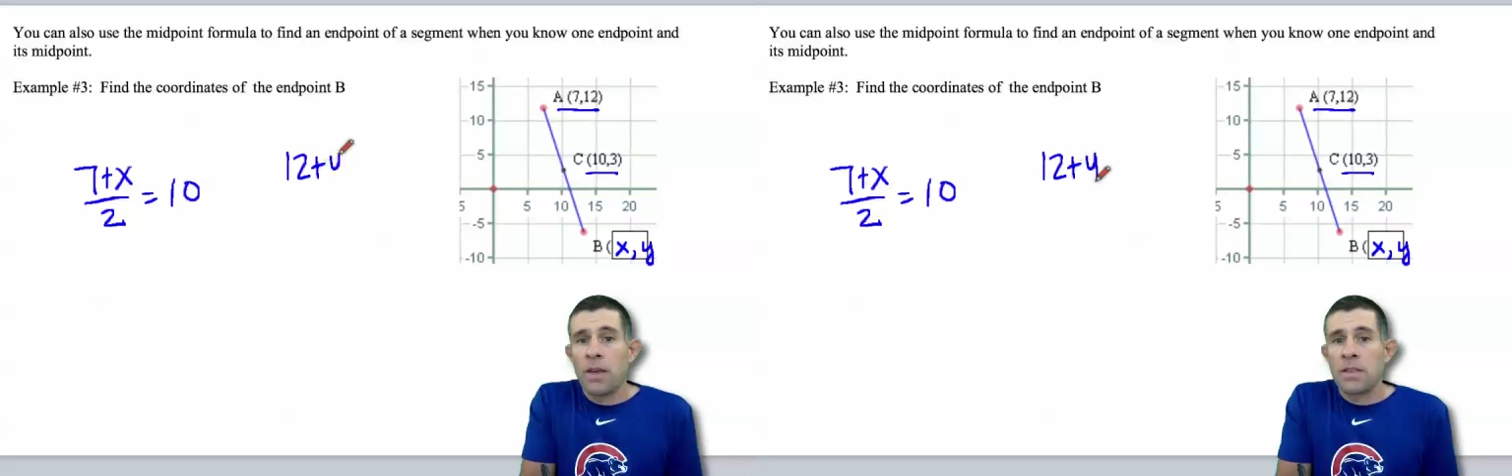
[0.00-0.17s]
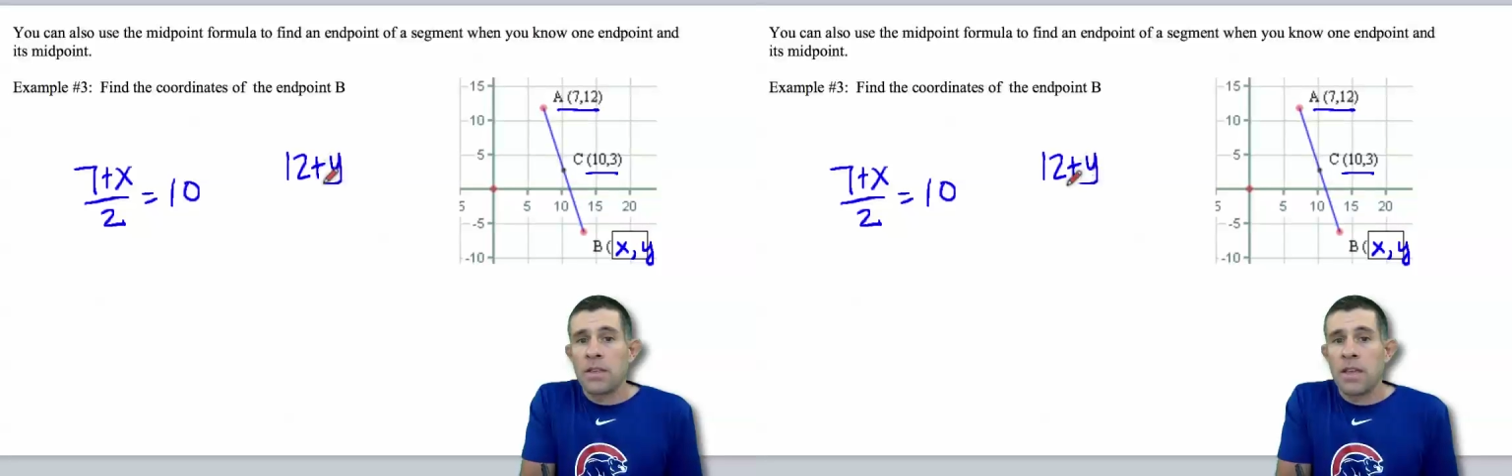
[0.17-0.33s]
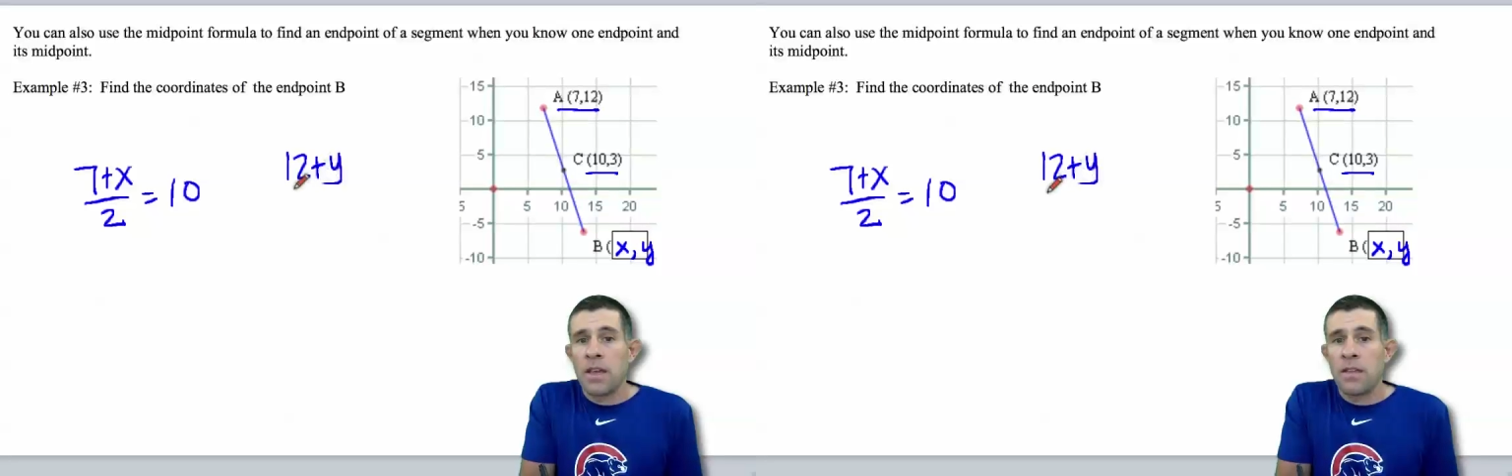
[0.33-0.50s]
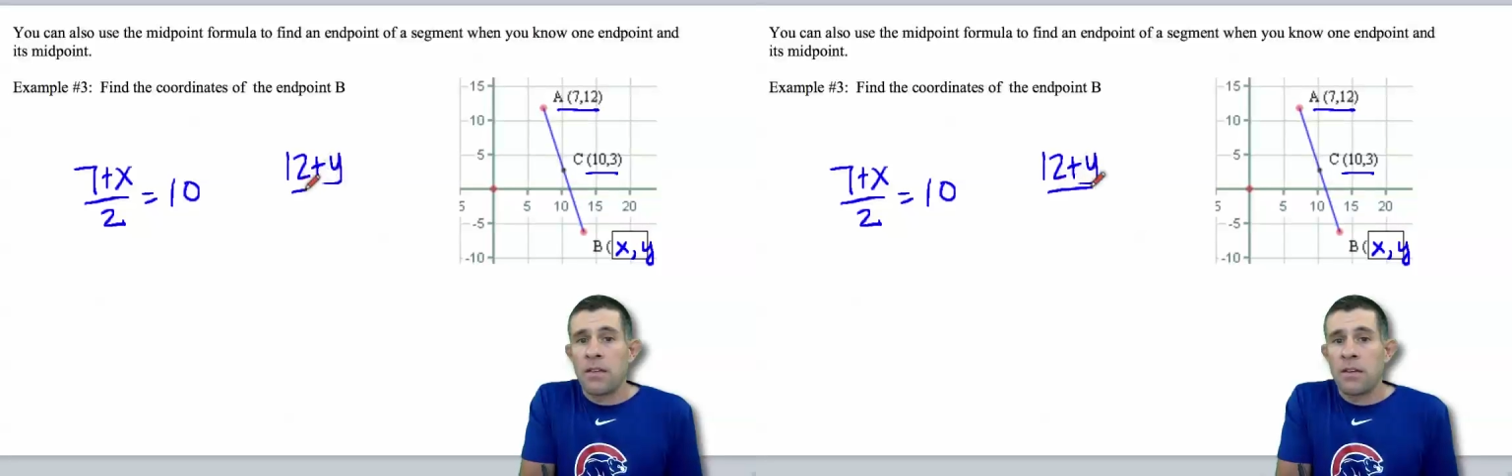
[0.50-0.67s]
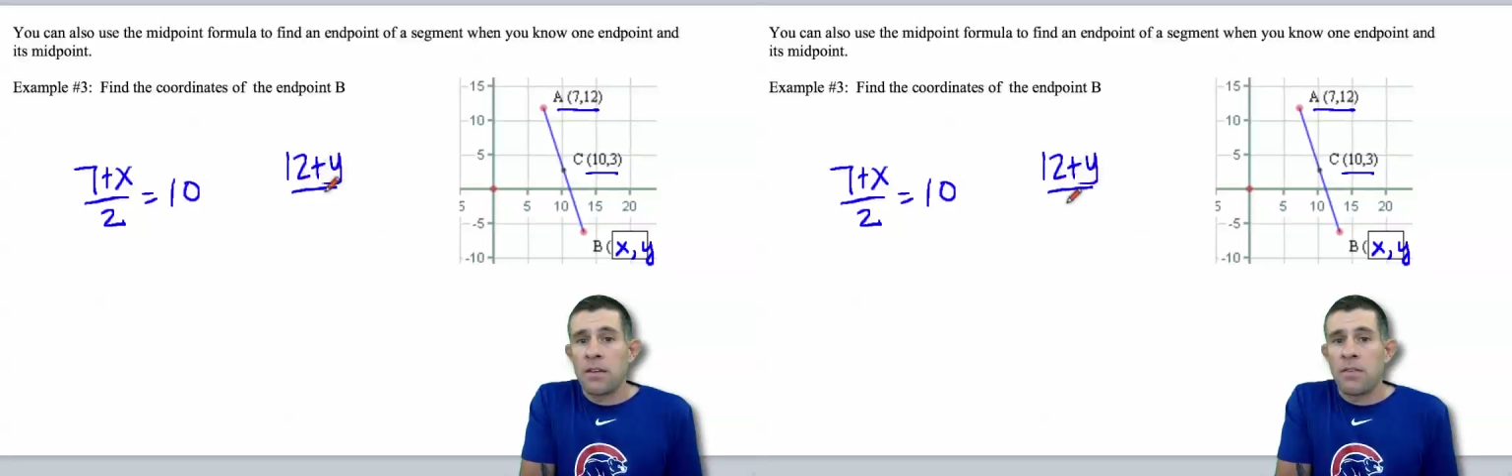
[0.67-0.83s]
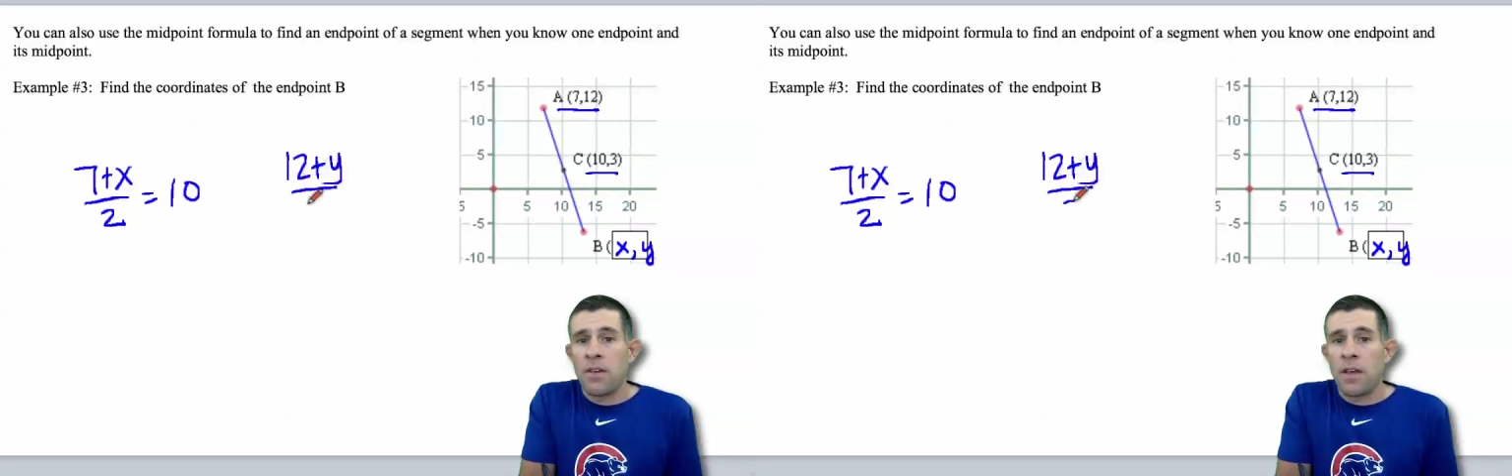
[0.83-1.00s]
together and
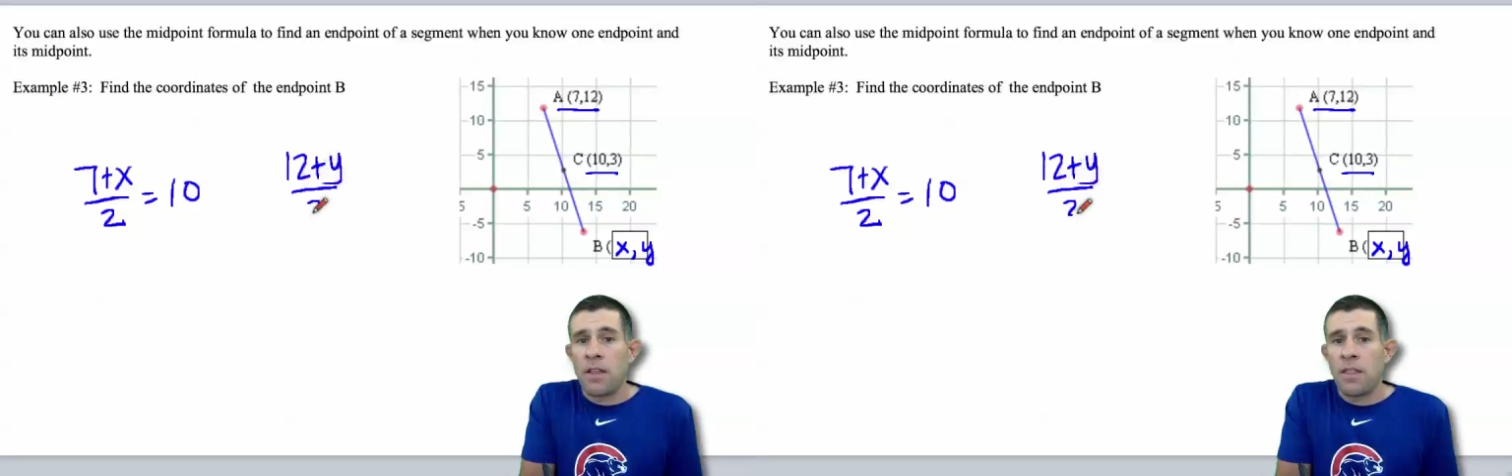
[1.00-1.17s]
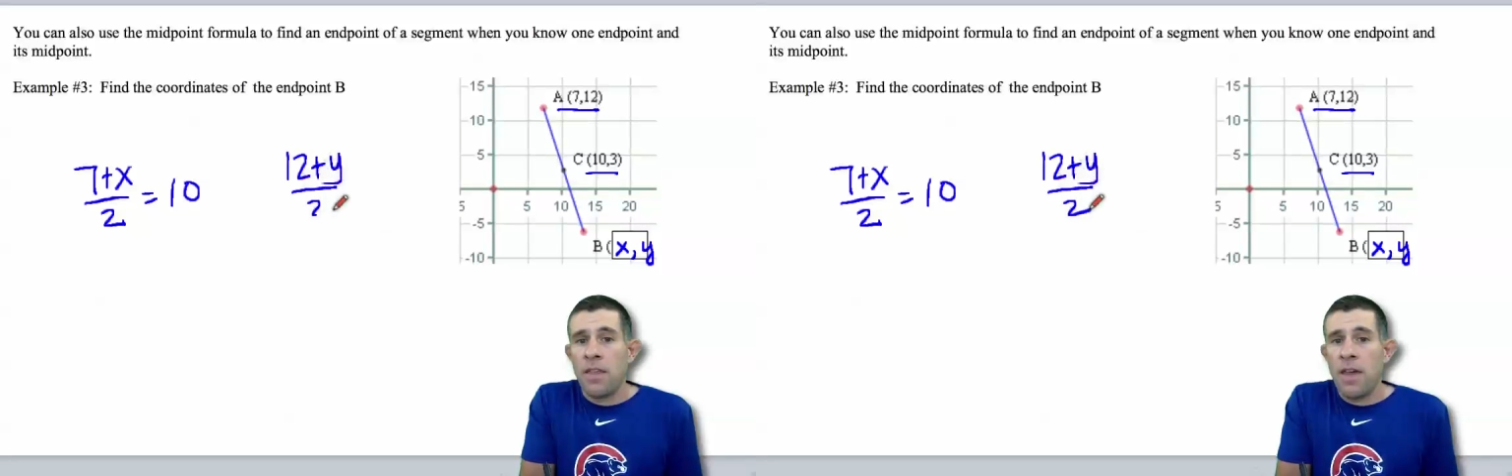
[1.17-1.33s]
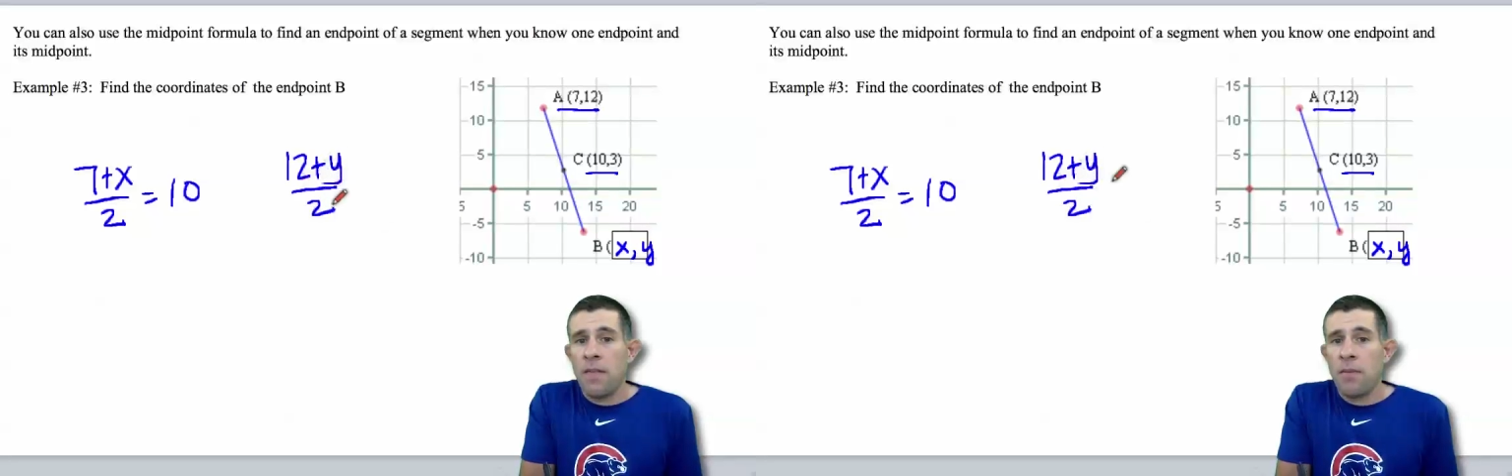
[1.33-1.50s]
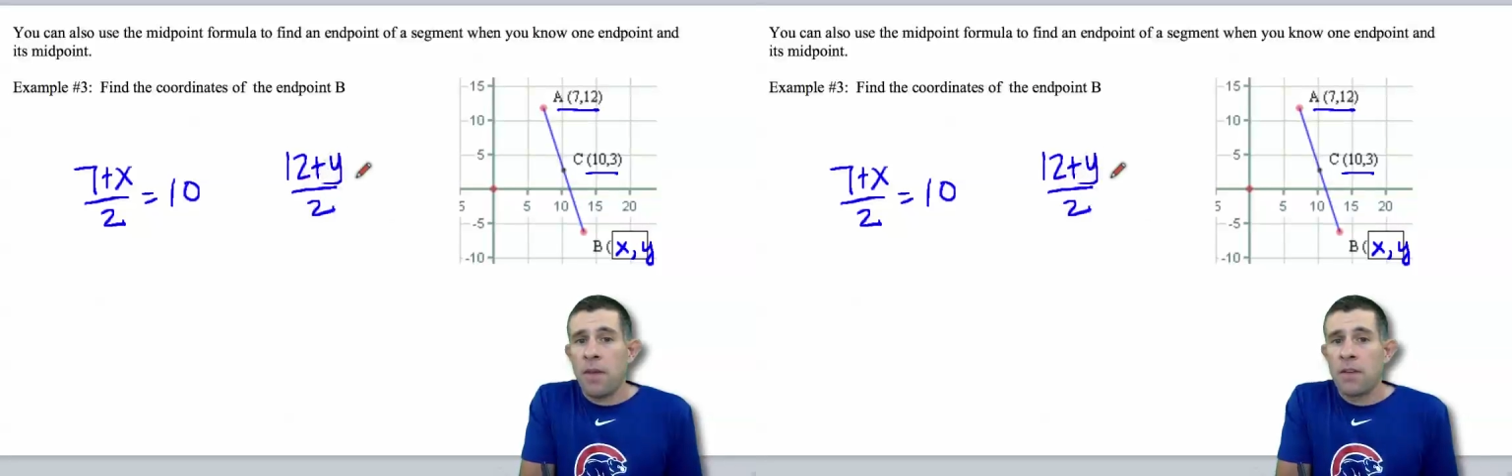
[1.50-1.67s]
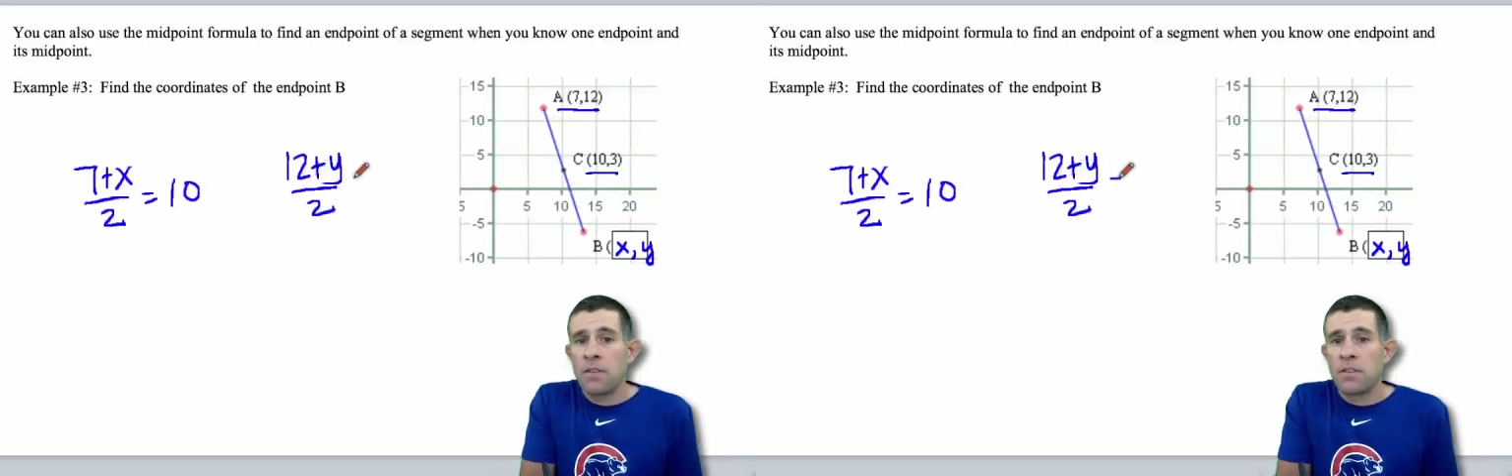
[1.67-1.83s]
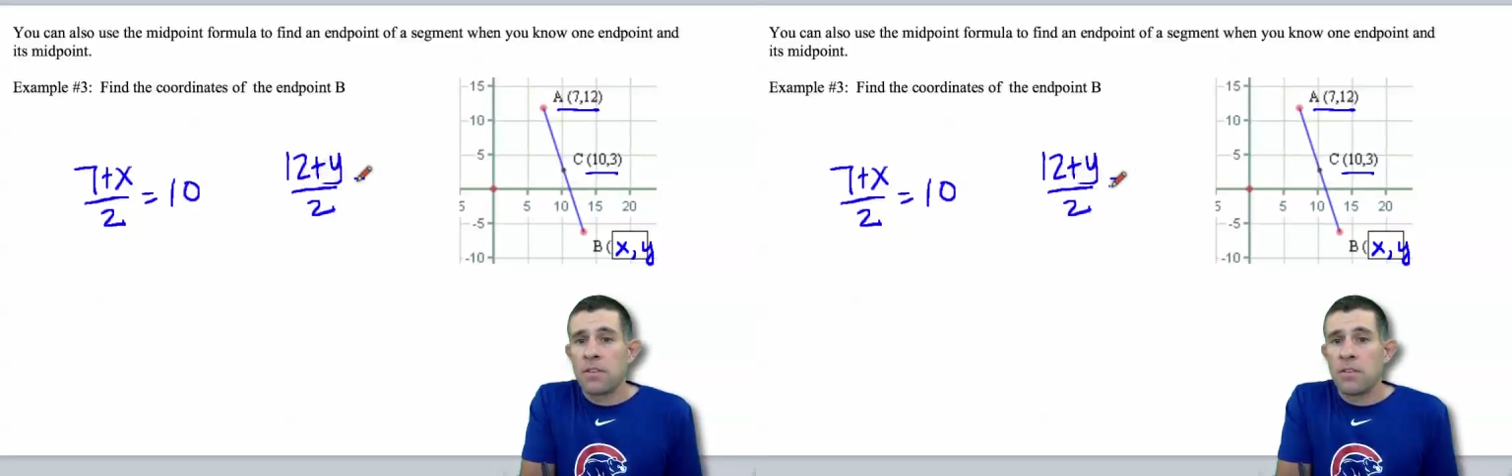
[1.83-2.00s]
divide that by
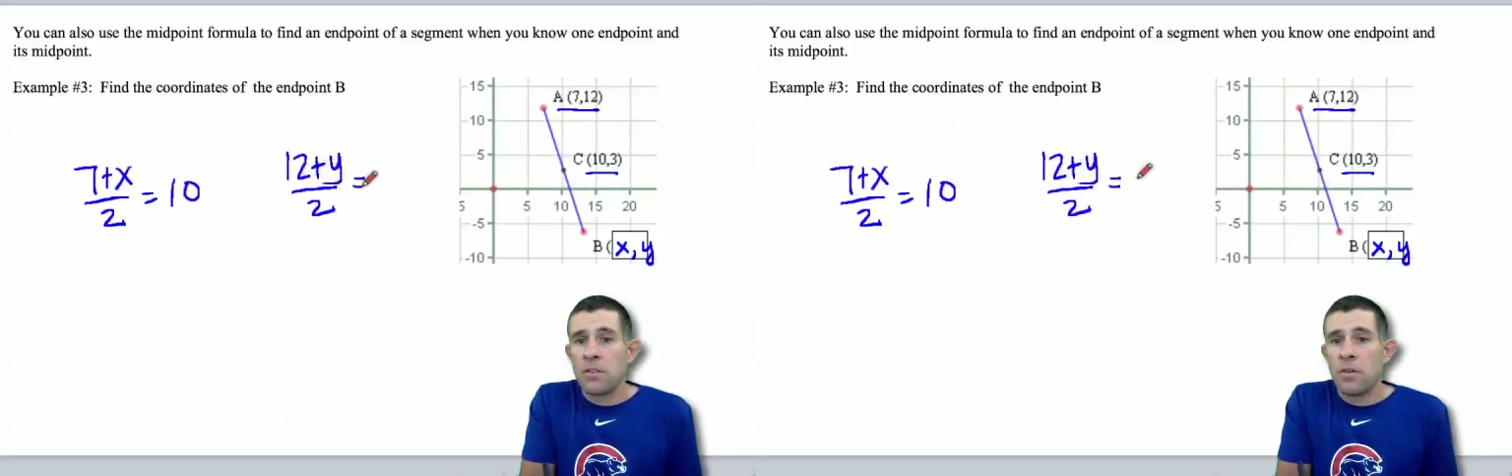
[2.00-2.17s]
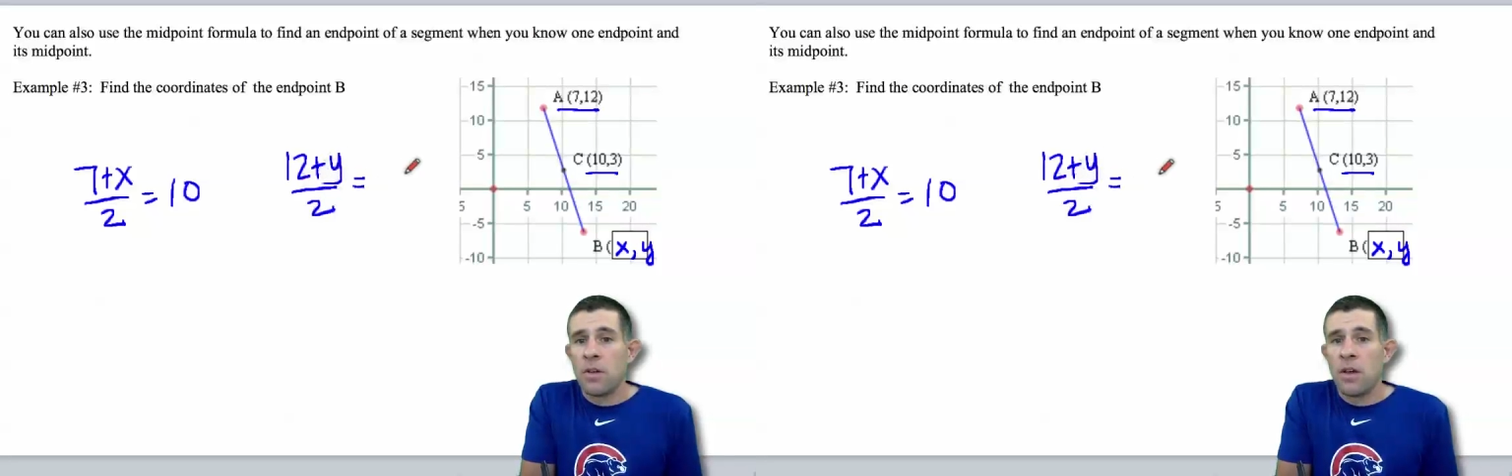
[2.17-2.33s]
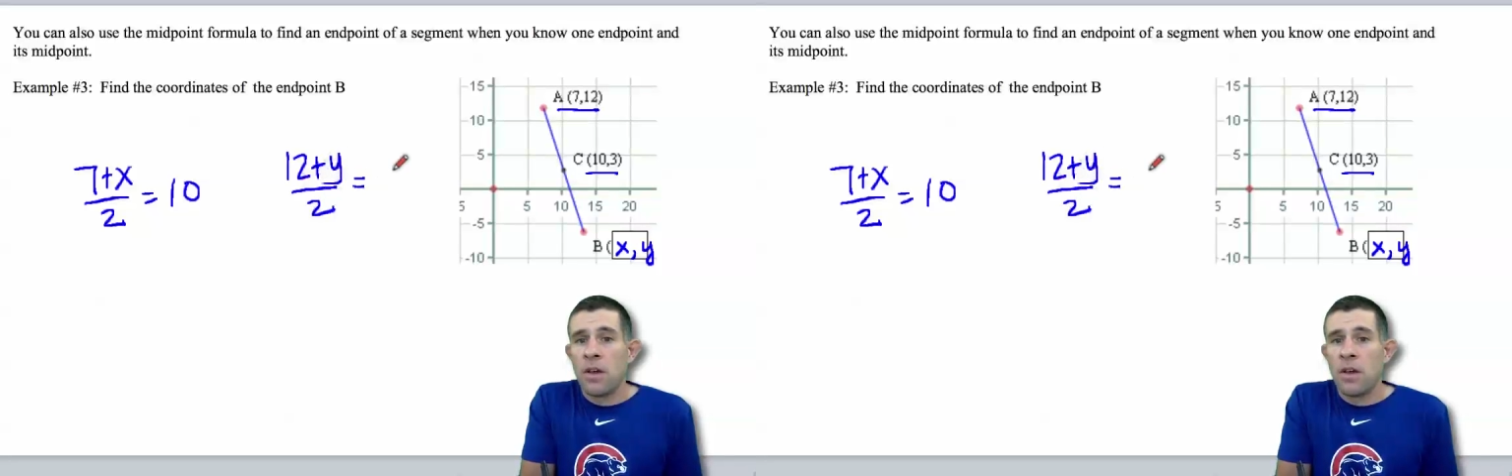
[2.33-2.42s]
2,